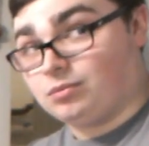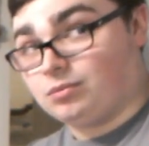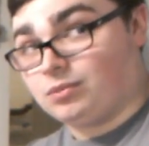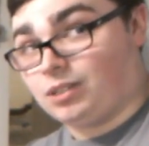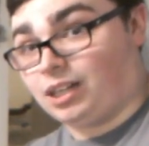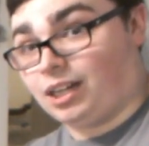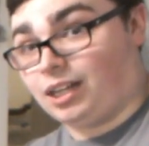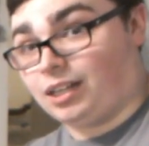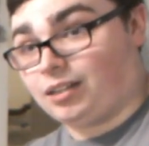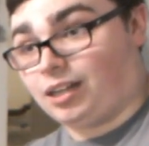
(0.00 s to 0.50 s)

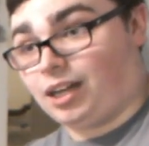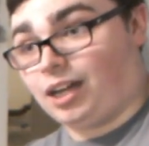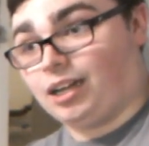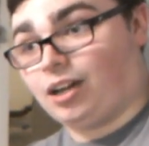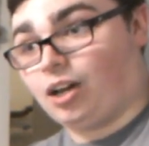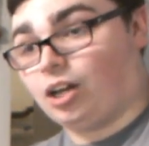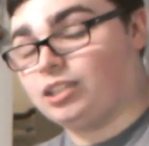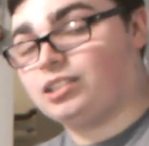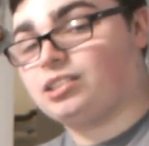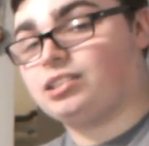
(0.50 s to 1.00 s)
And I
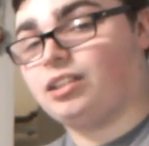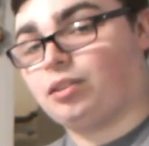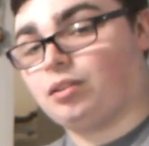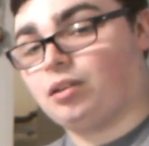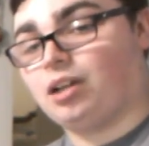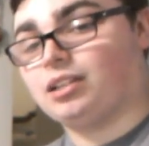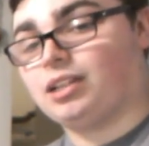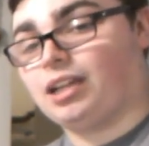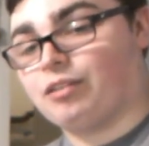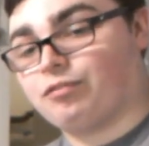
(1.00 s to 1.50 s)
honestly
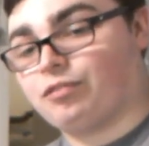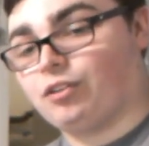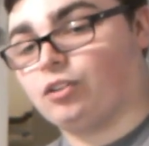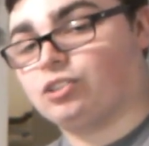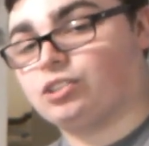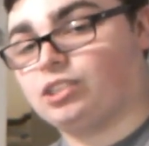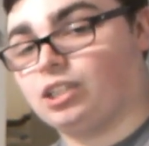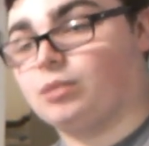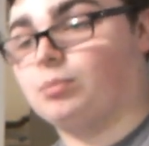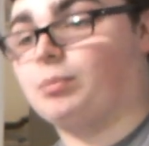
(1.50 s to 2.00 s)
thought at first
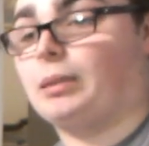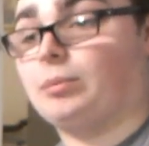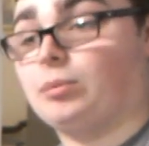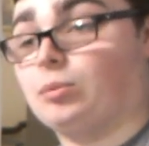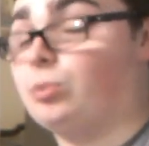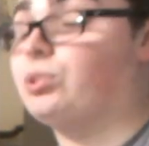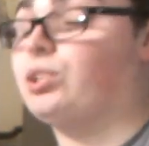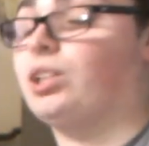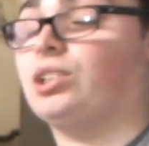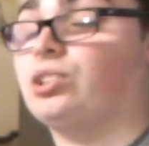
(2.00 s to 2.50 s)
that it maybe
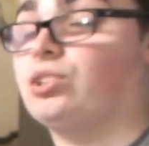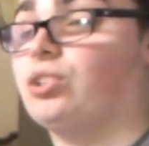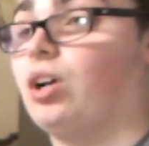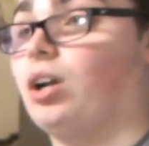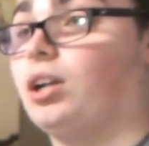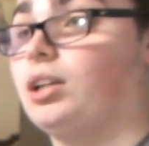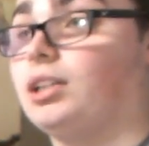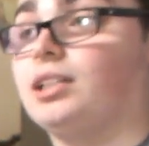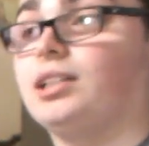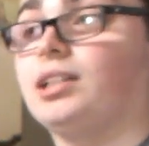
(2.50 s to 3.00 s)
was out of
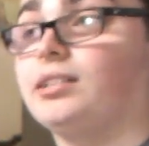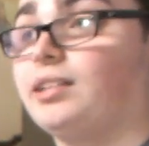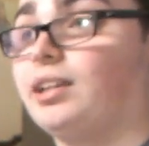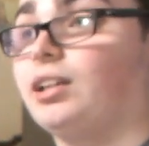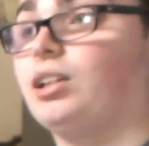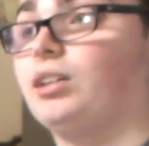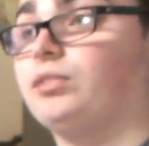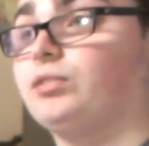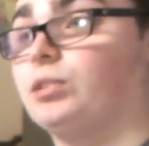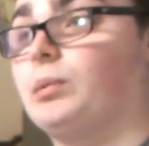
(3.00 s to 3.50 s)
stock and they didn't take it
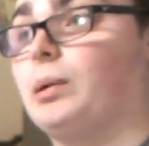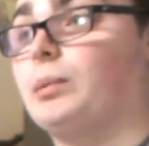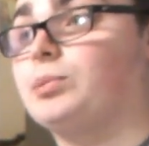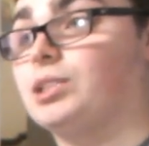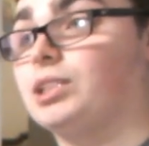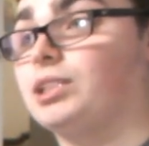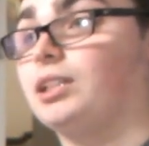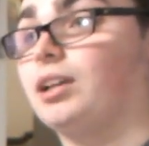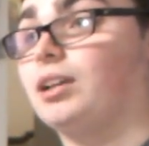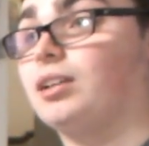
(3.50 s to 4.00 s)
off their
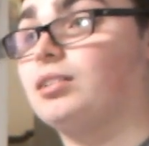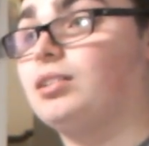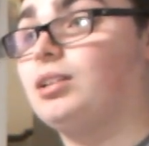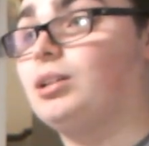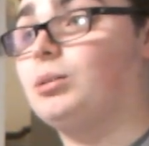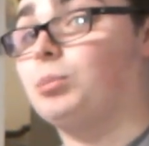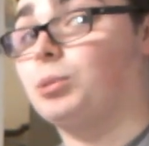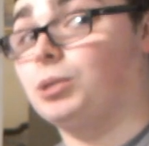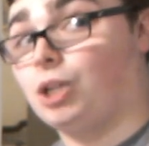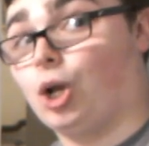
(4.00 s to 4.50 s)
website yet.
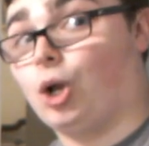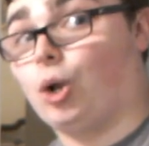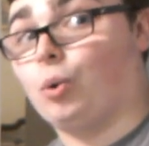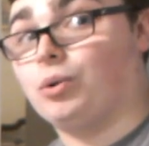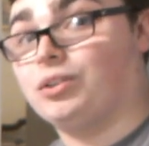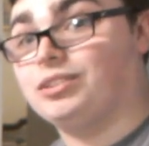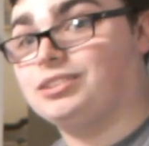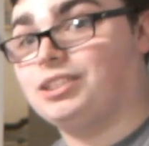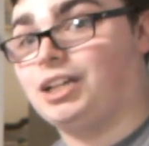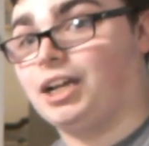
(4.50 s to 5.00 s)
But no,
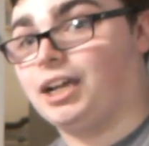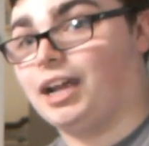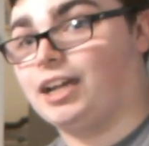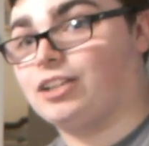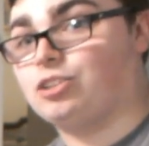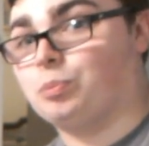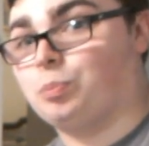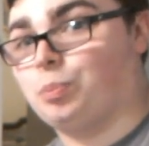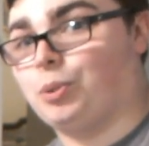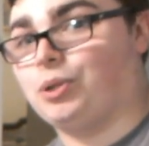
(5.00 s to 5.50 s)
I had
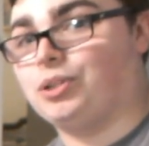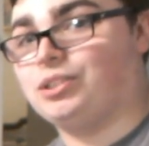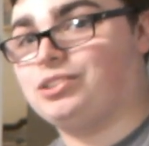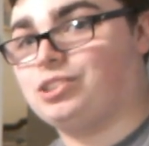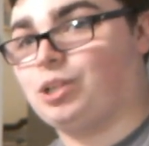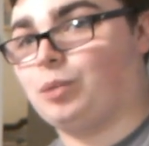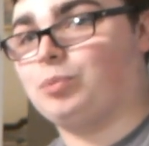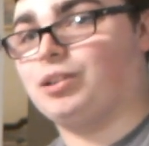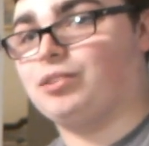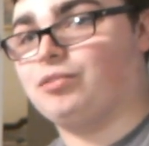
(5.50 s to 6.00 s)
to put
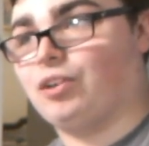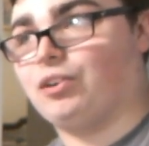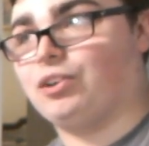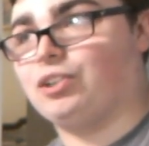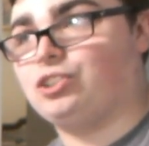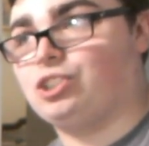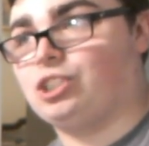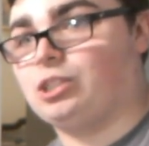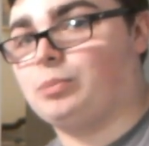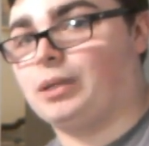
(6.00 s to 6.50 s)
something very
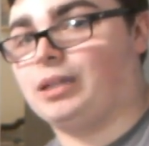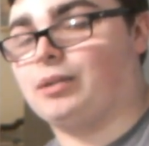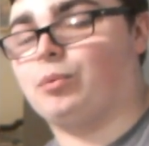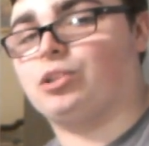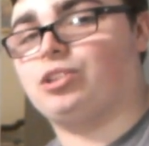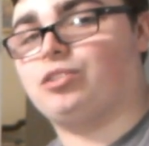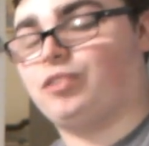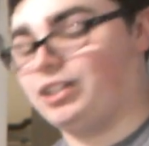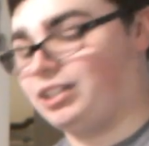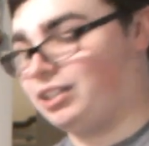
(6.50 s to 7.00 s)
cheap. And
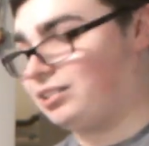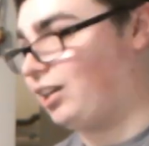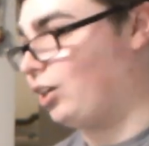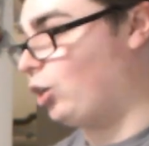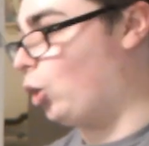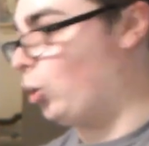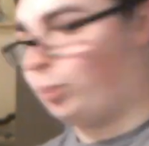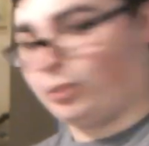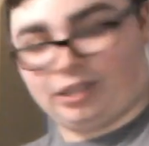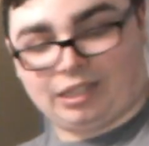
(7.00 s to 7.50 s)
what's funny is I
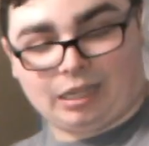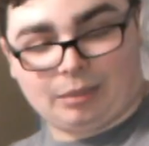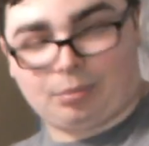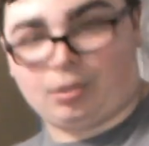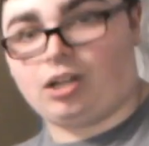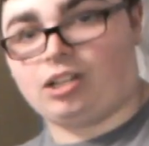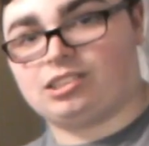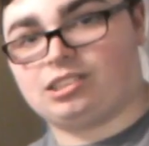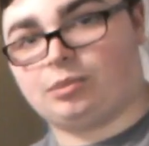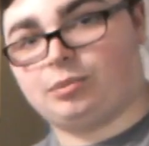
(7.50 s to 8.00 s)
opened that
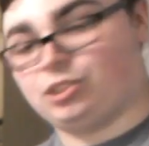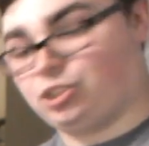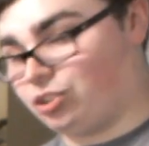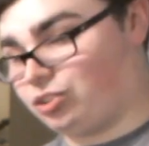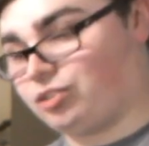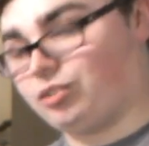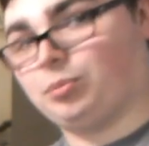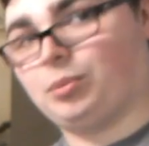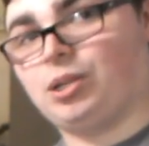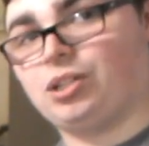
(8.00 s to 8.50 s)
box that we just
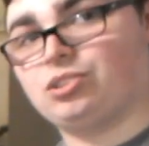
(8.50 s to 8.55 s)
unboxed.